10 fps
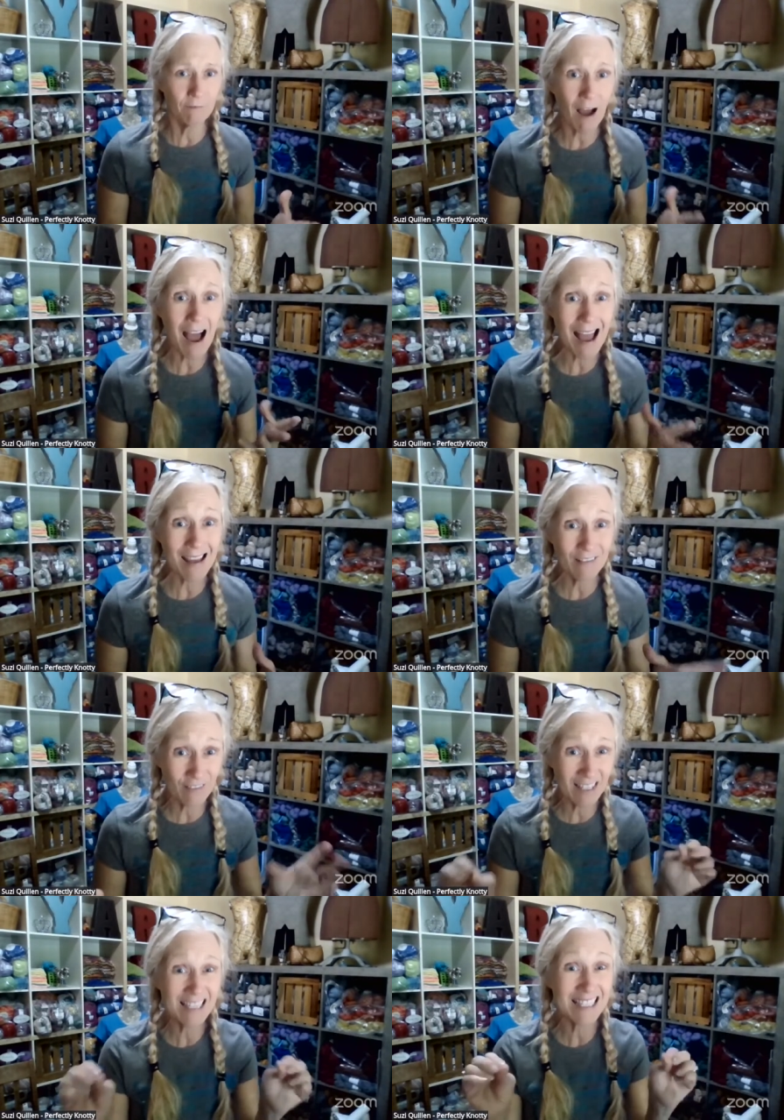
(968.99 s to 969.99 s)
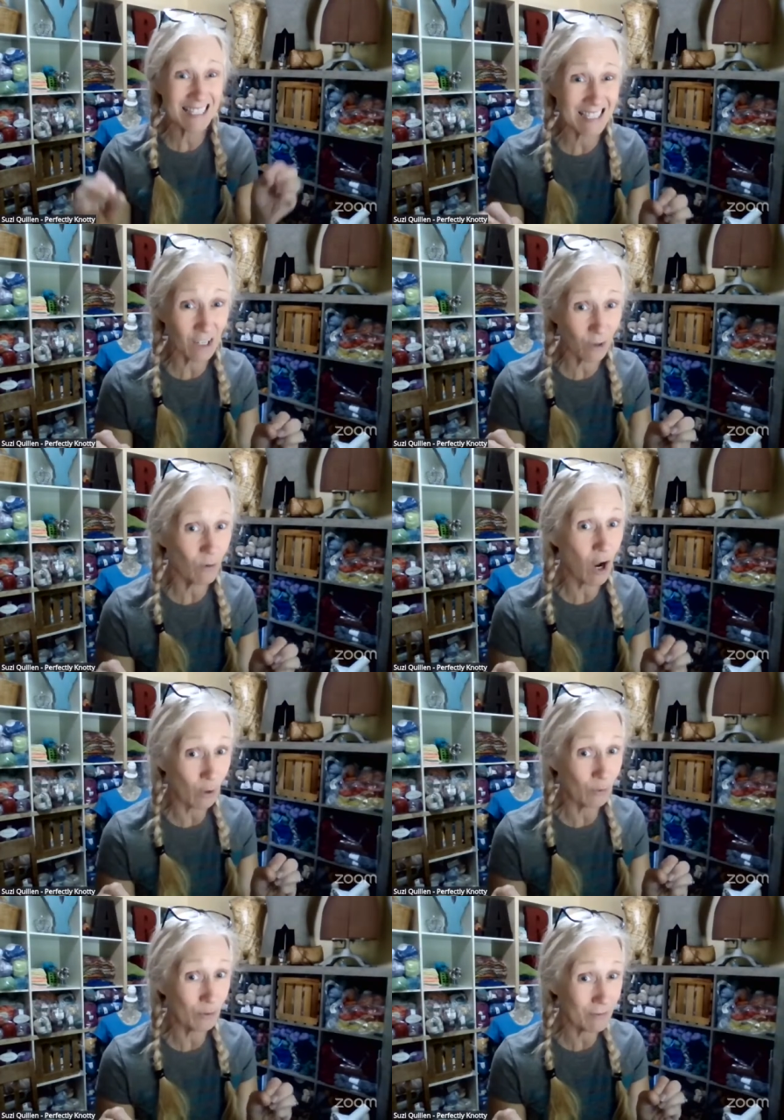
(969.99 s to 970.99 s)
50,
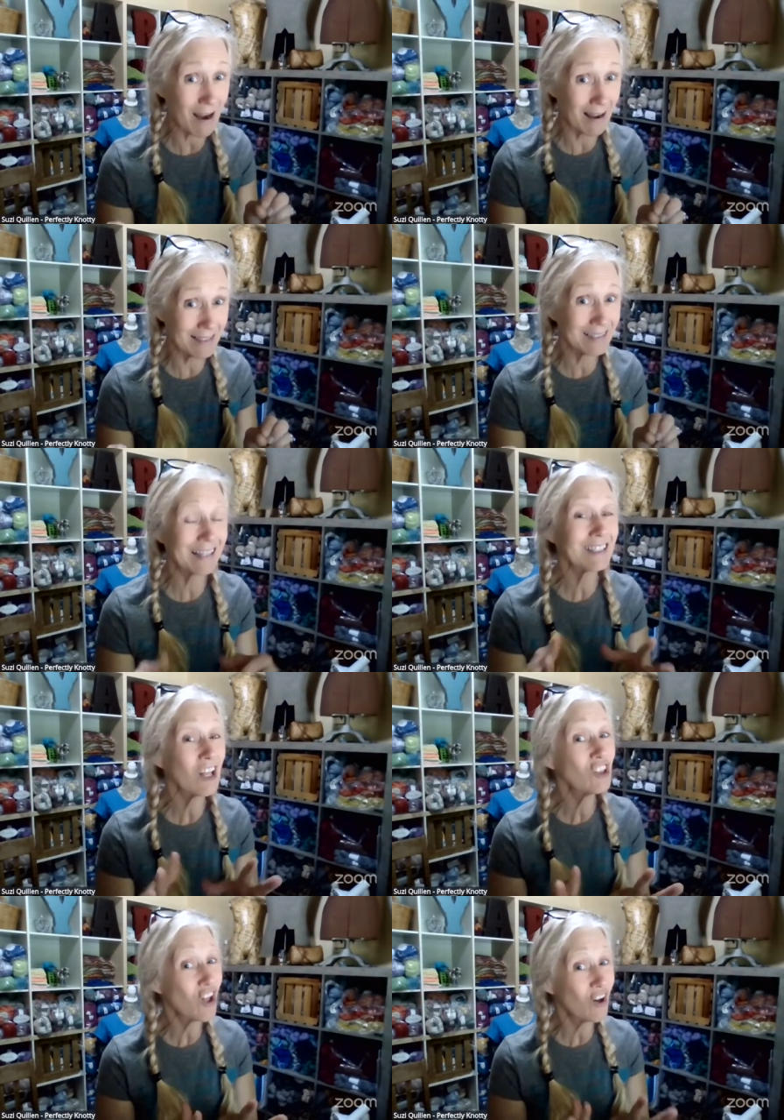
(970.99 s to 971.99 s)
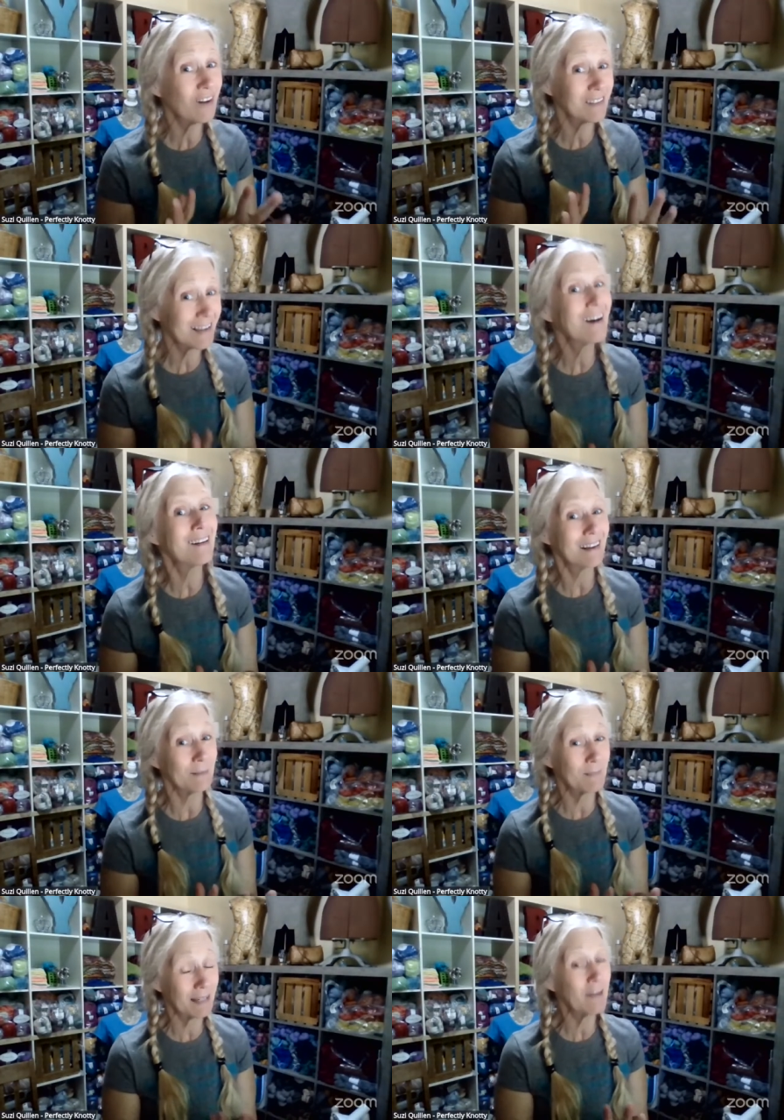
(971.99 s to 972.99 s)
you guys. That's a long time
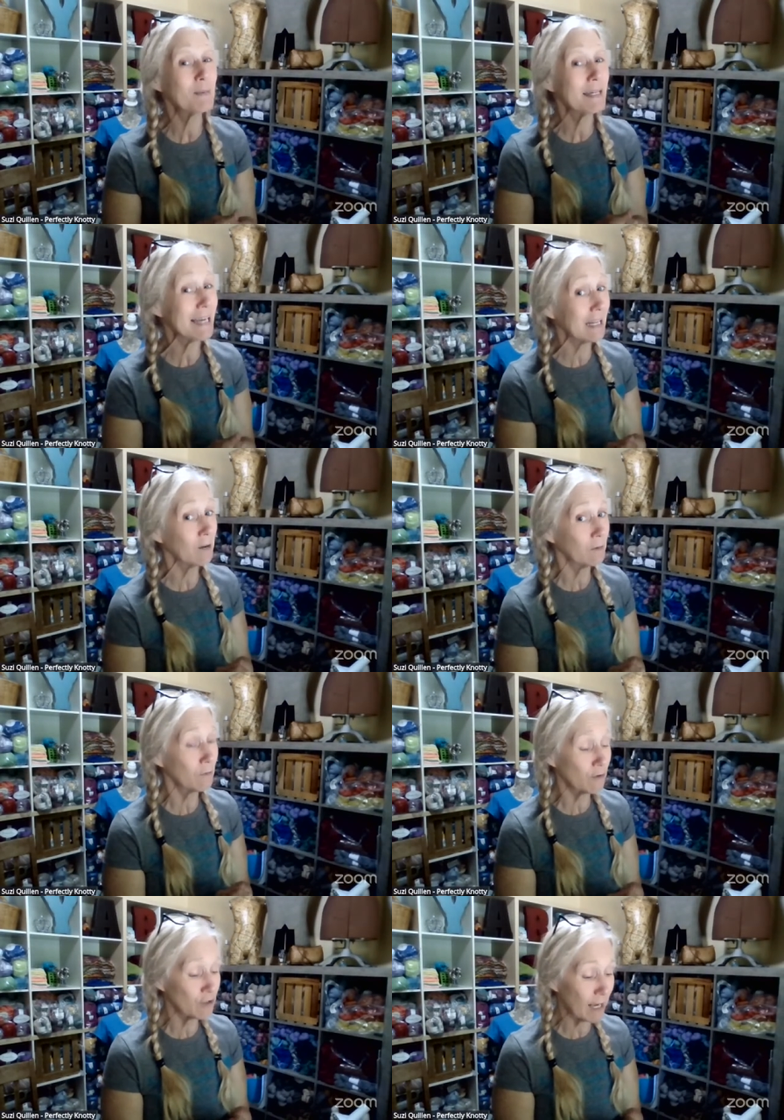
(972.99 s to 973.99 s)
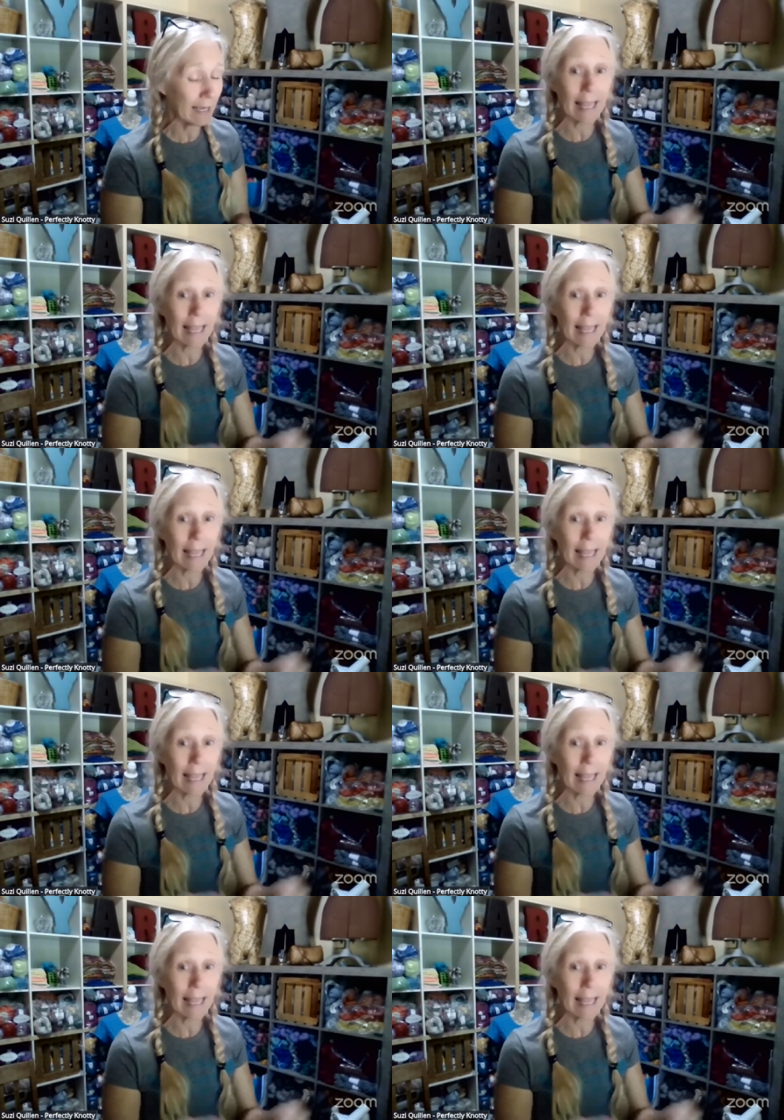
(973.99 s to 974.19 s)
that I've been knitting and crocheting.